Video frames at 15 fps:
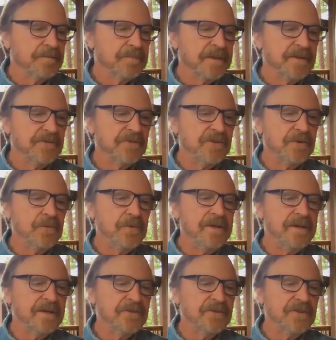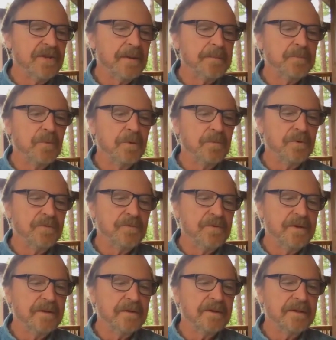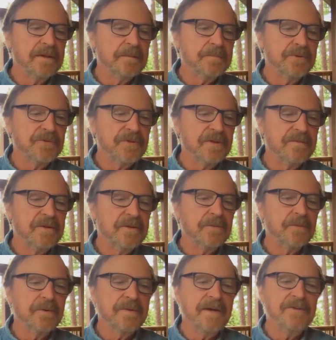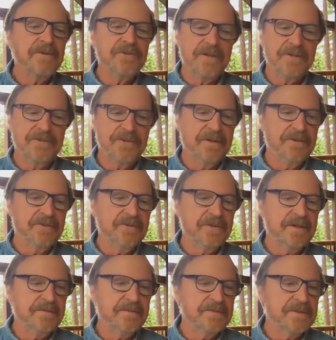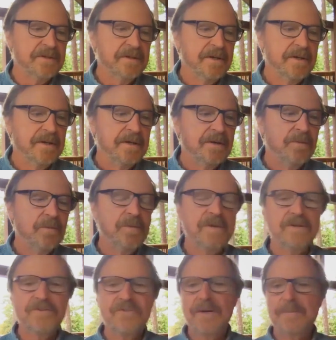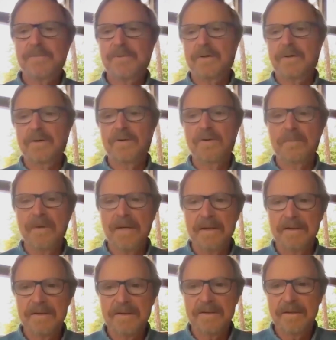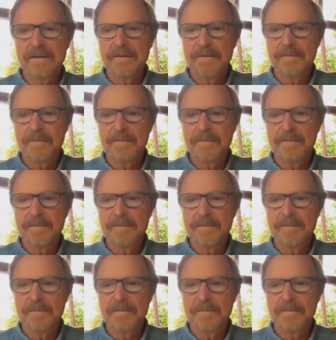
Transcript: is that we accept what we're feeling and perceiving without judging ourselves. We accept our humanity.